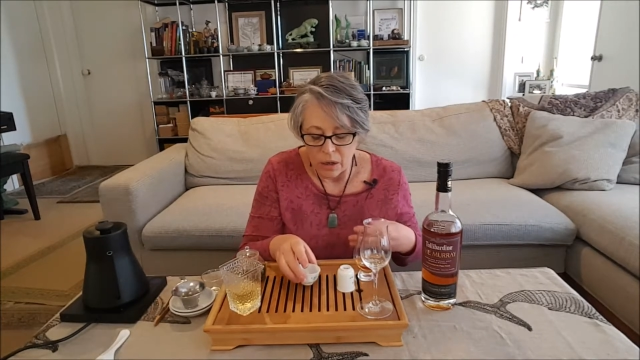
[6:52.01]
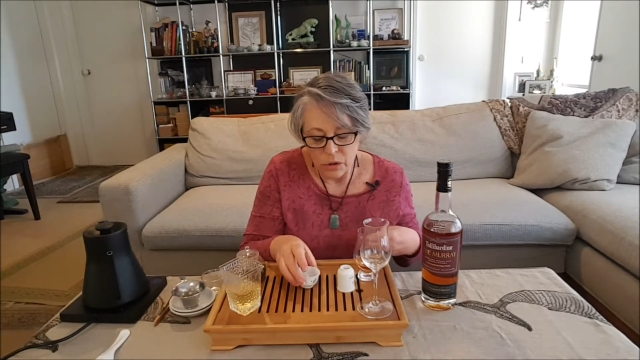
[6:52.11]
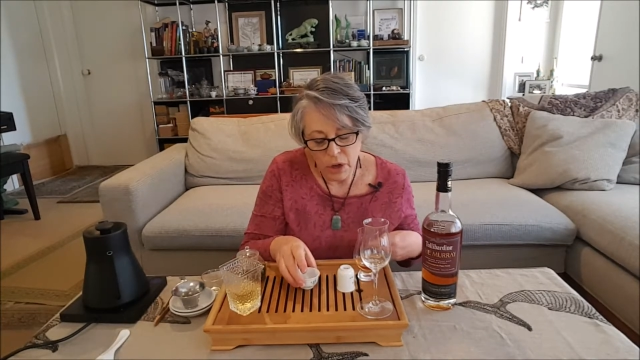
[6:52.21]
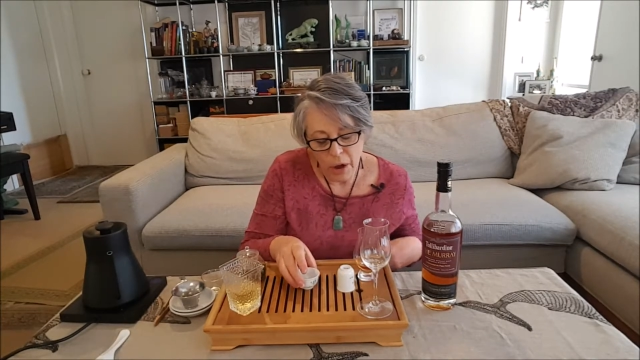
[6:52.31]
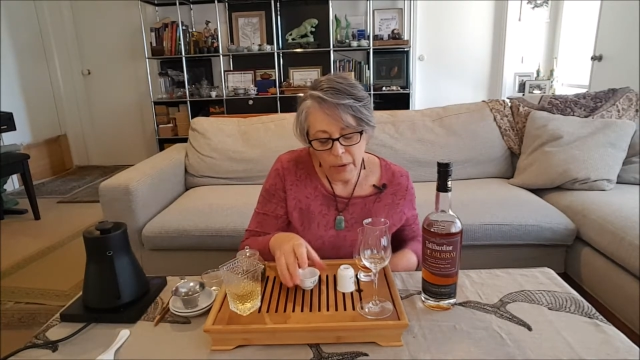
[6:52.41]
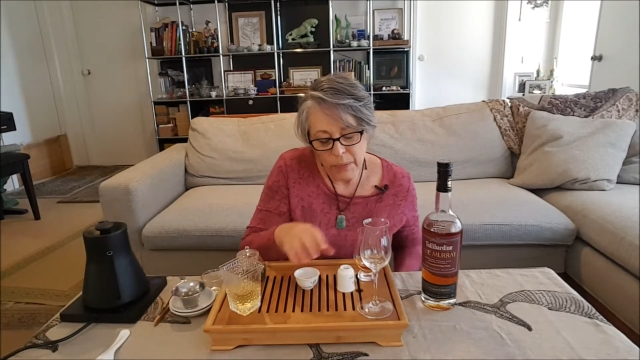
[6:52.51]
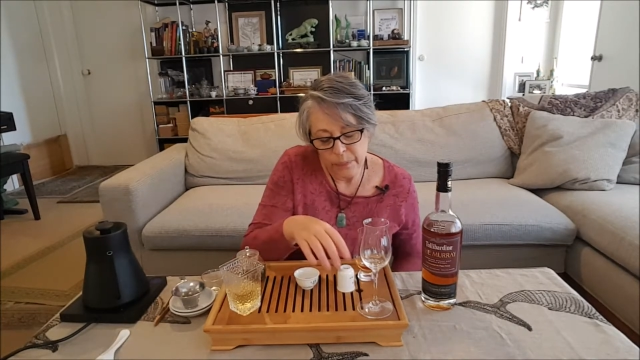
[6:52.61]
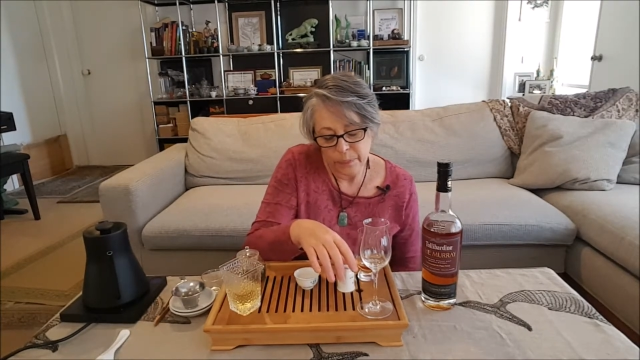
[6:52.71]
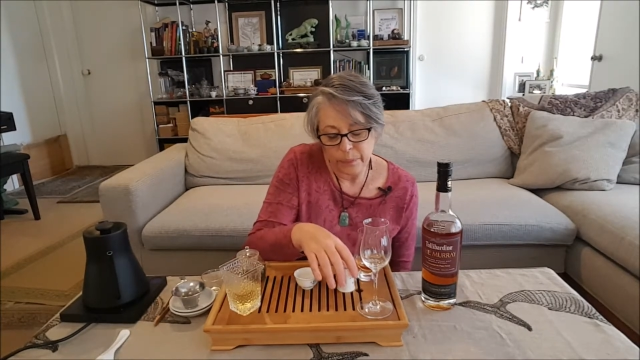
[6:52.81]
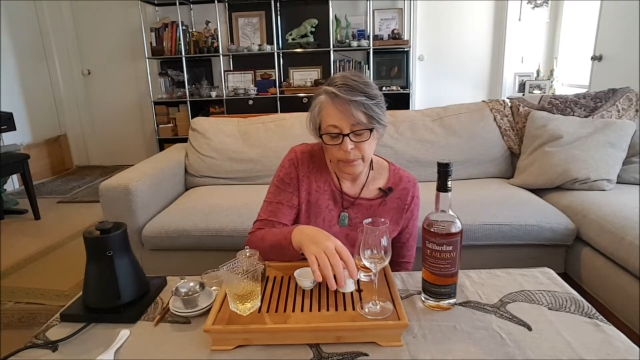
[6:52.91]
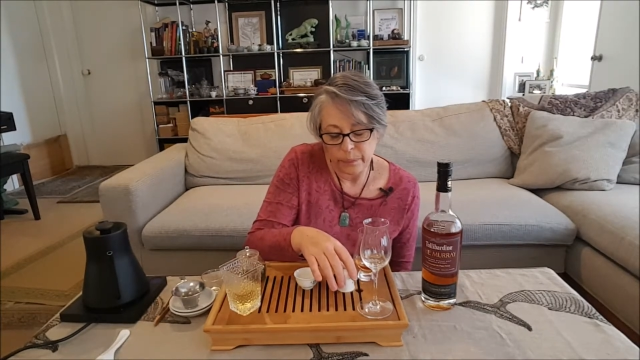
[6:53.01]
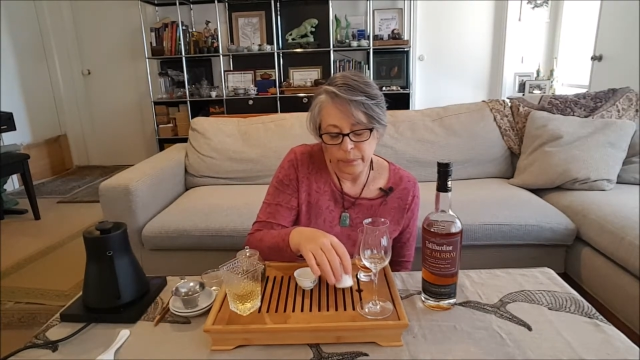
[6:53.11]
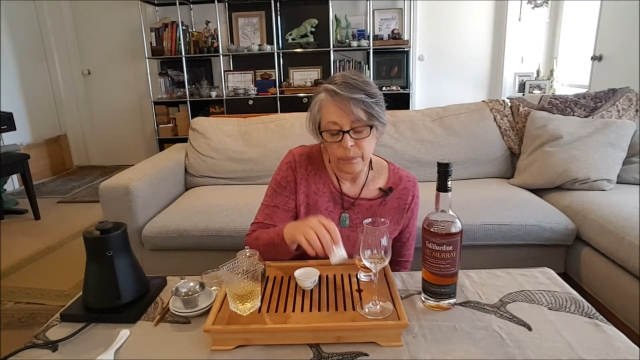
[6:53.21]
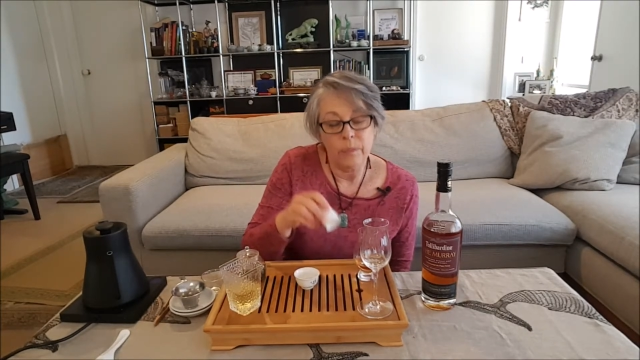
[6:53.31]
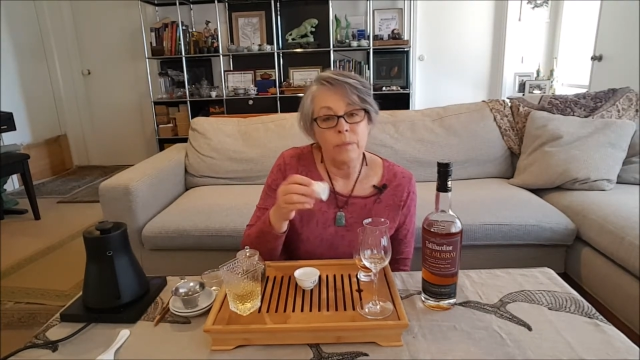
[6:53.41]
So
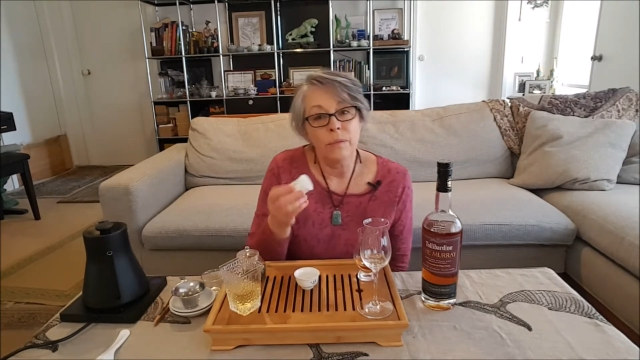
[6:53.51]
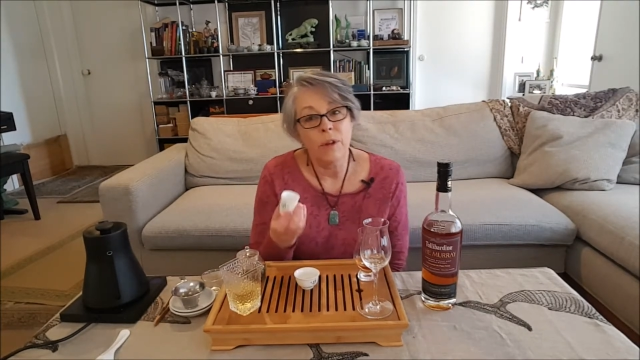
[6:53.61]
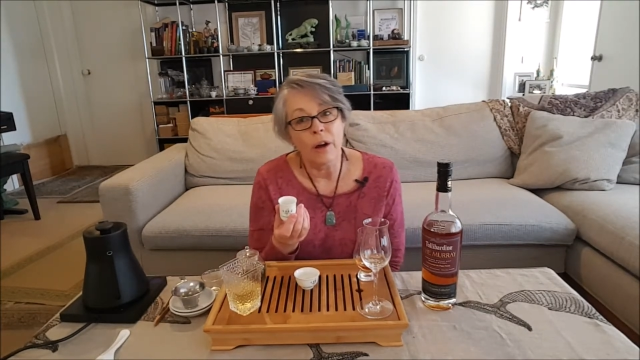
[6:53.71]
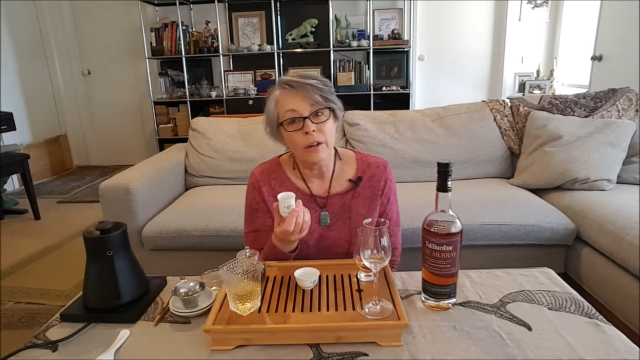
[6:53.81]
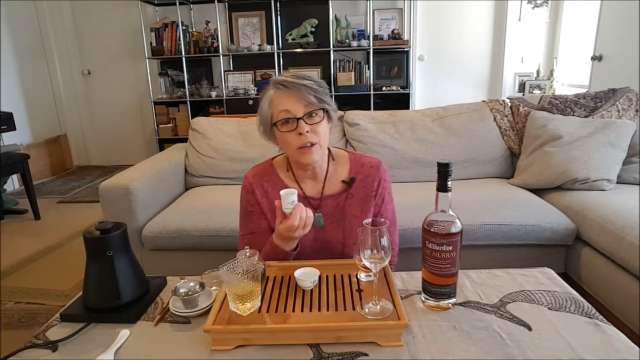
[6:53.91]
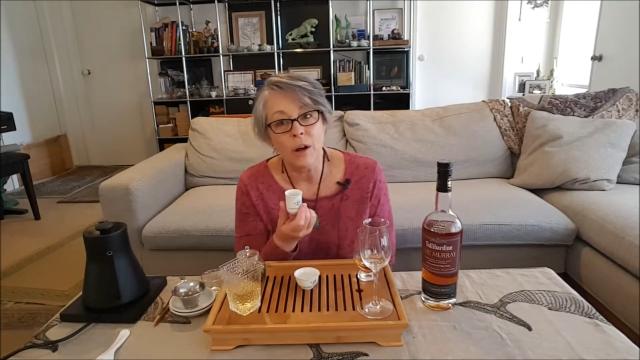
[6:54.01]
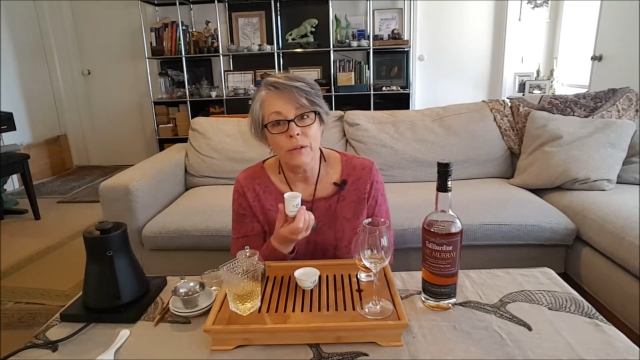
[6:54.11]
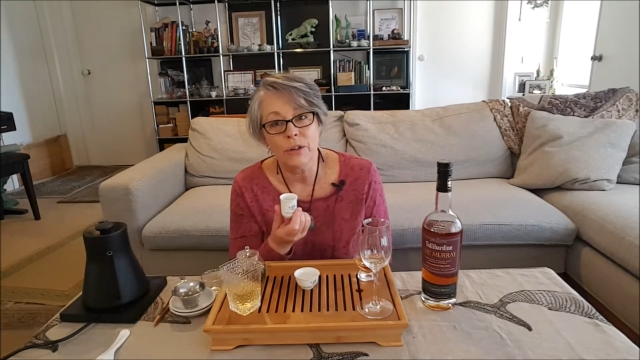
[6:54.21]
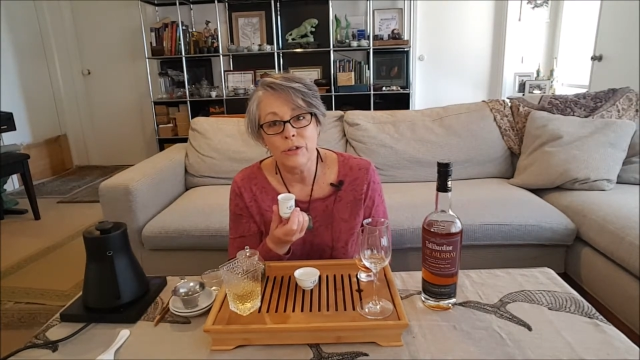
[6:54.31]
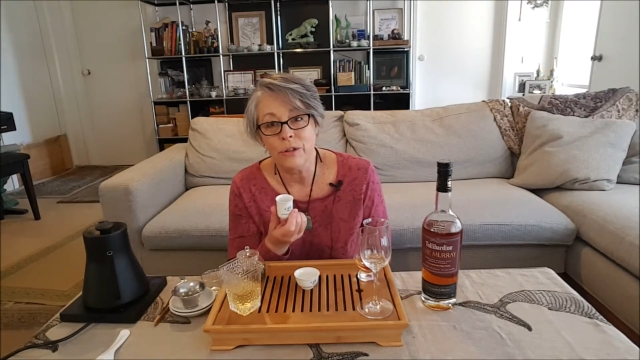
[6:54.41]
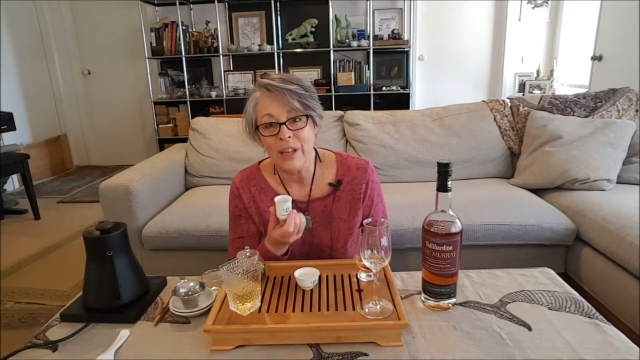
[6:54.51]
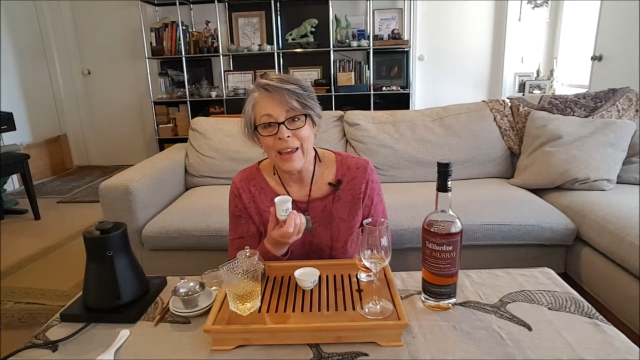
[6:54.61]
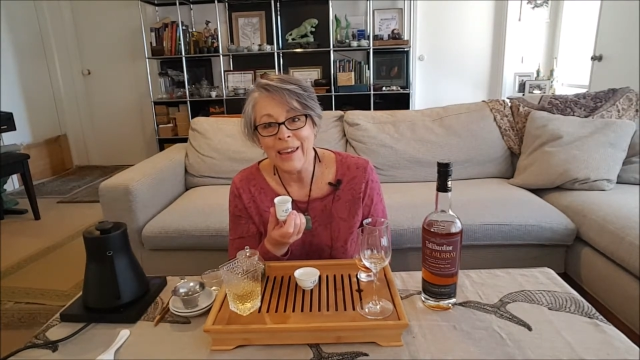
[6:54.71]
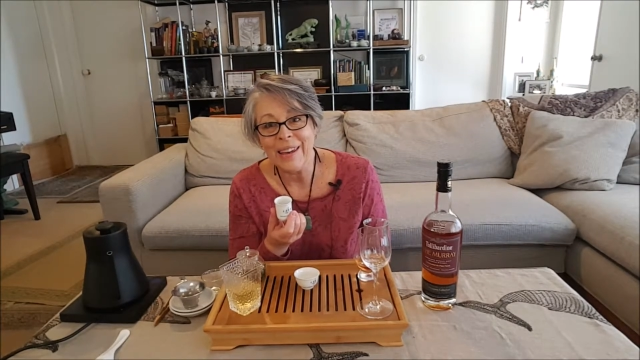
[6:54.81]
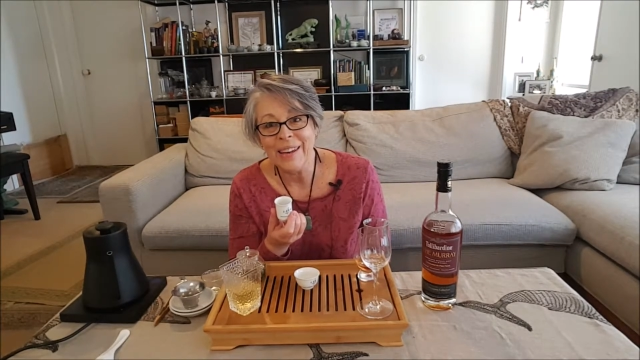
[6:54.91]
not as old as you
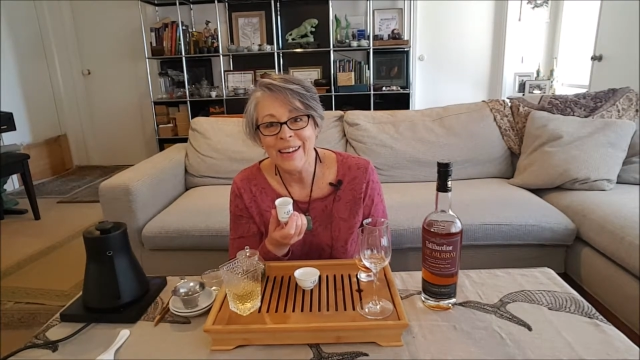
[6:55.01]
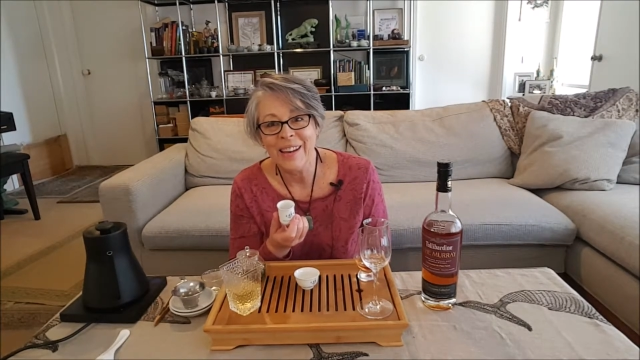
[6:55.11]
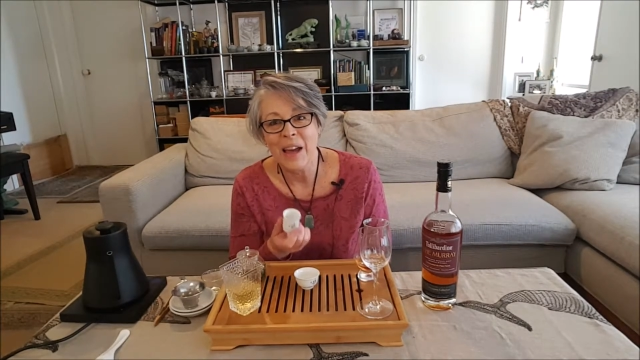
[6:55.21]
think,